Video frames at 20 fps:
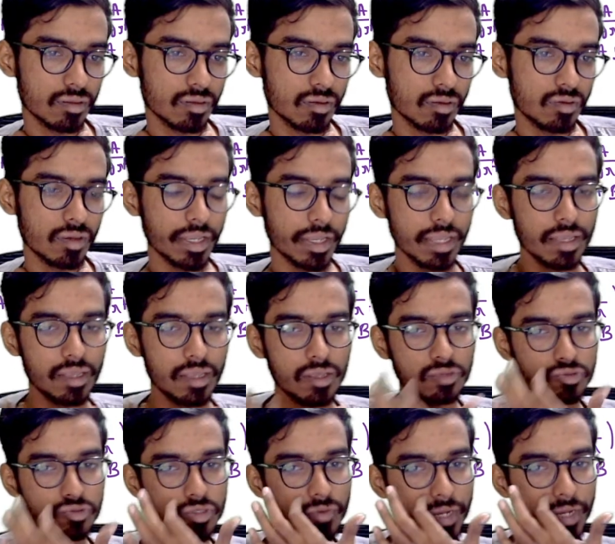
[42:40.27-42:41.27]
Okay,
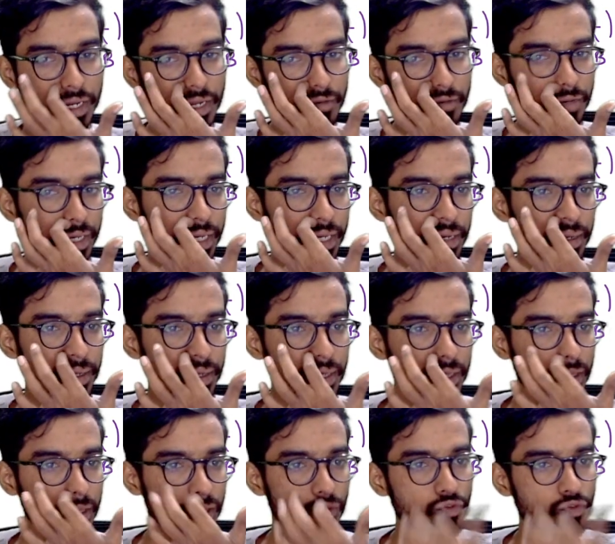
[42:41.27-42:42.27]
so whenever
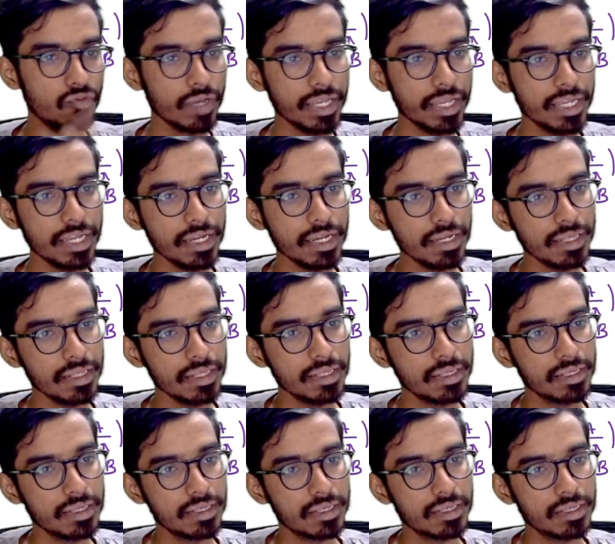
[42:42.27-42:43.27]
you find
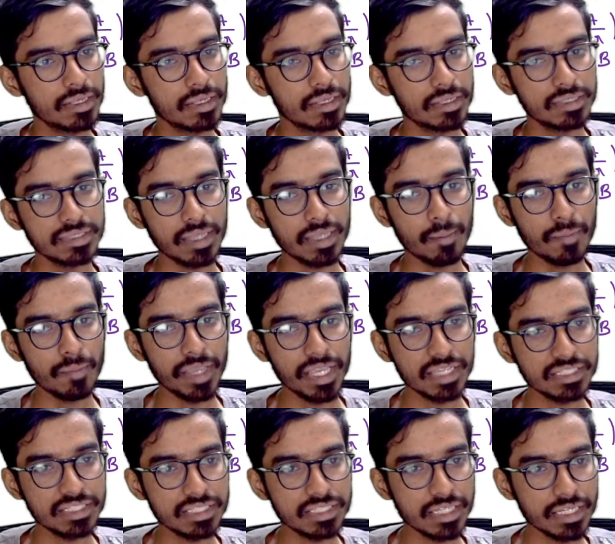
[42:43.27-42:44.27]

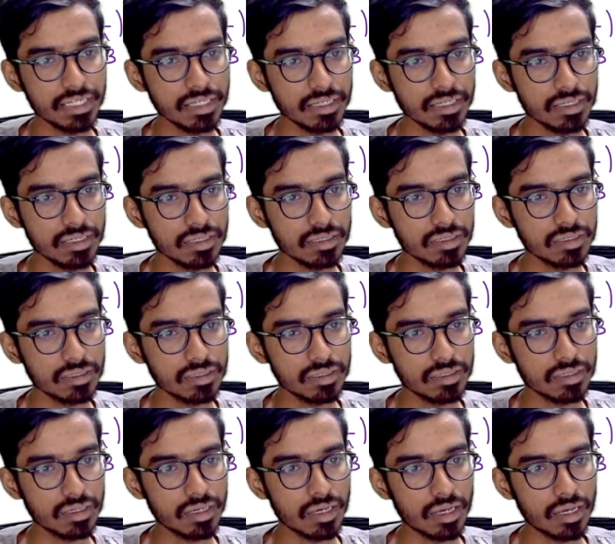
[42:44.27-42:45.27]
summation
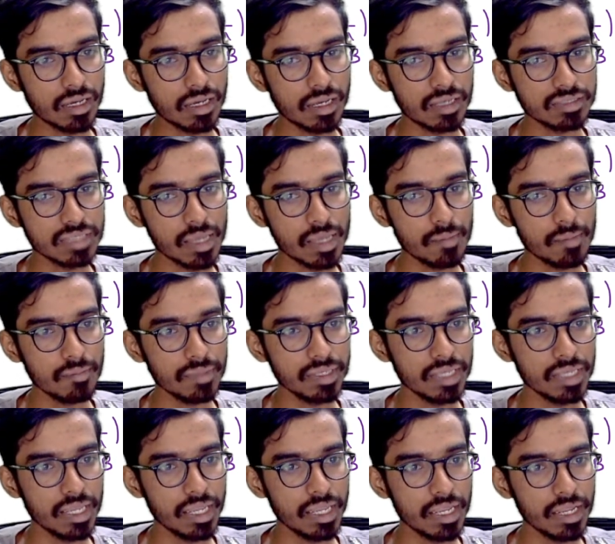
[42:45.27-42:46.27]
sum
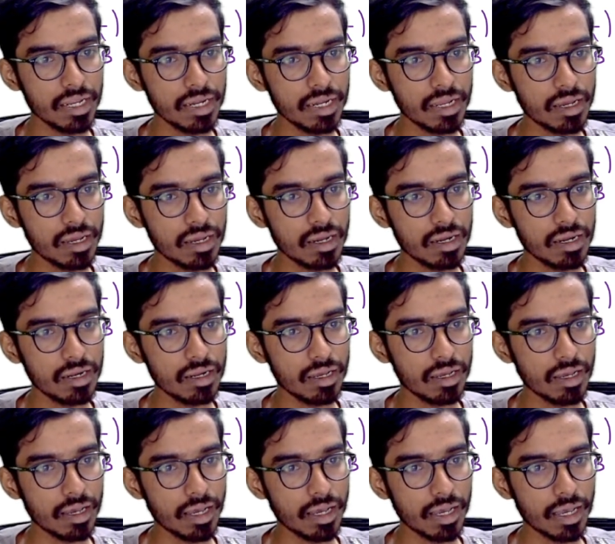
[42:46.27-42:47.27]
a dot
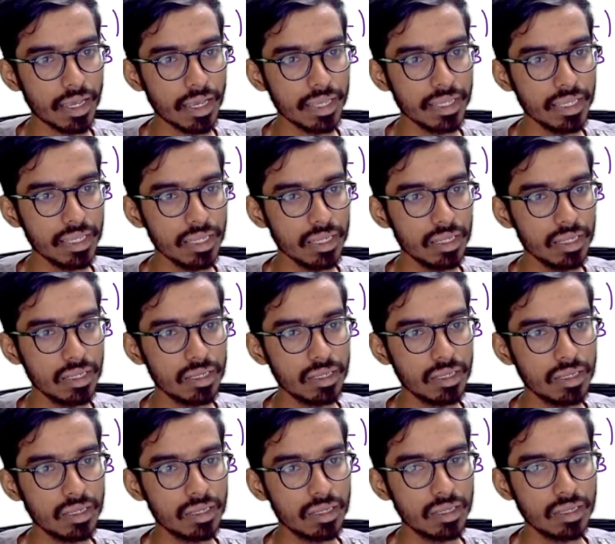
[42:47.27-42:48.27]
I
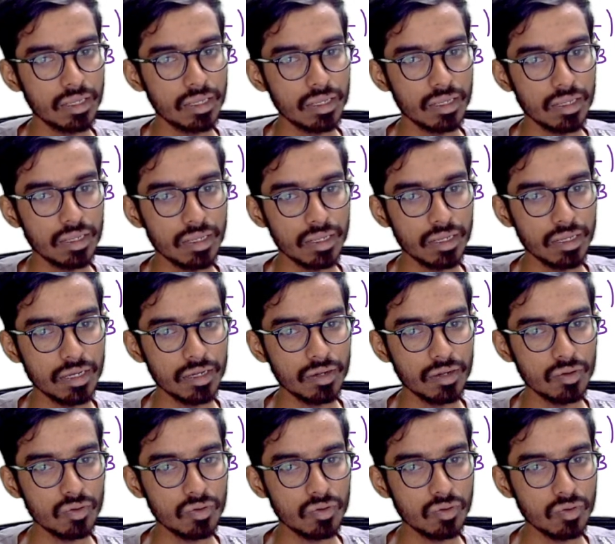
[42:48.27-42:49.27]

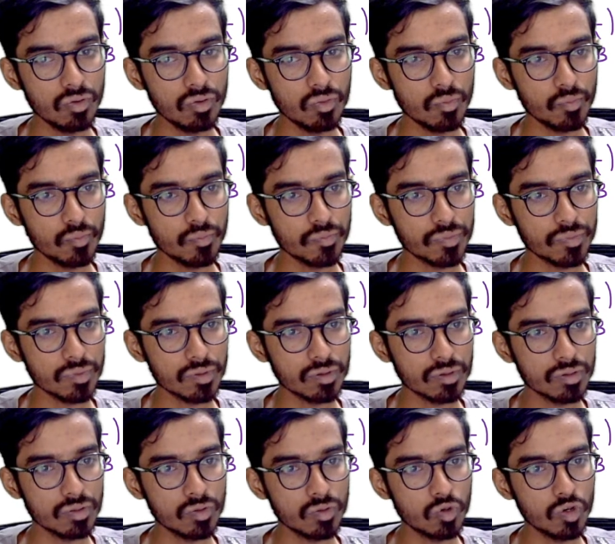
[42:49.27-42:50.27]
into
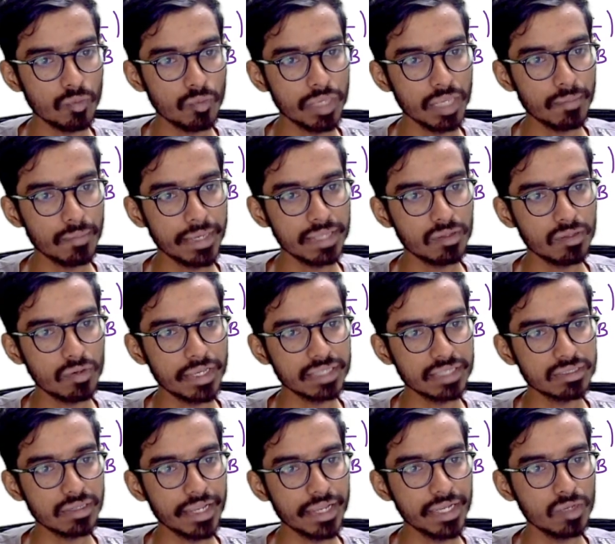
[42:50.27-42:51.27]
dou b by dou
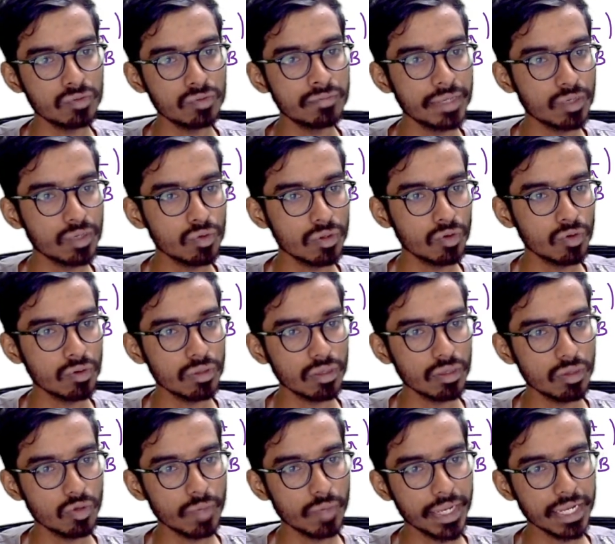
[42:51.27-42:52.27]
x, right? You
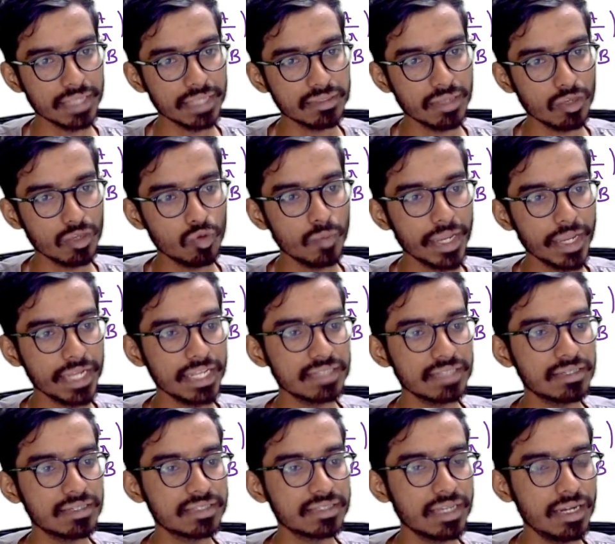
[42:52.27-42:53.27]
make it as
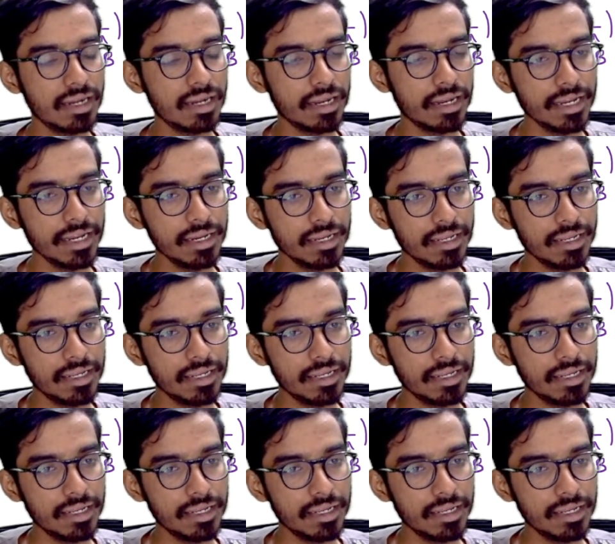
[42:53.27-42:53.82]
result, right?